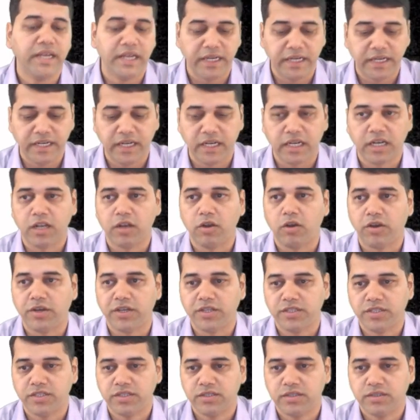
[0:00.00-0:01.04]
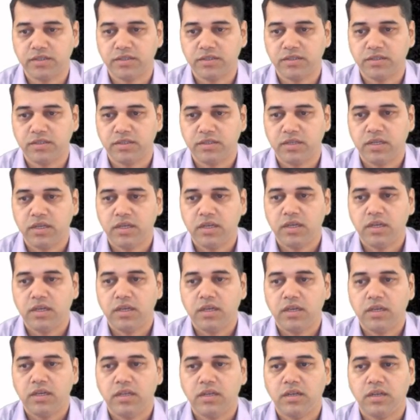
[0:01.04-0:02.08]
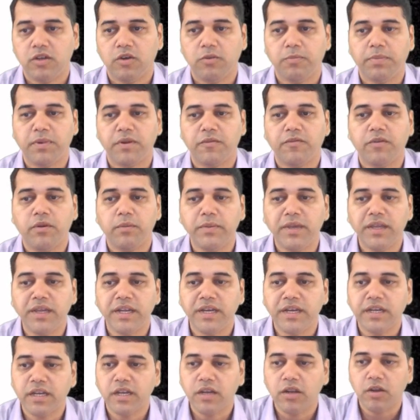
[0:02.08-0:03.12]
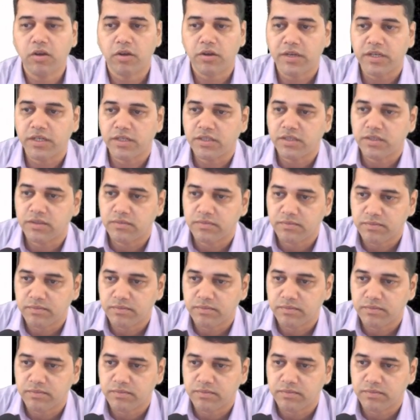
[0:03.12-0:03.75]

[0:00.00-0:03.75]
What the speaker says: internal audit. Now performing internal audit,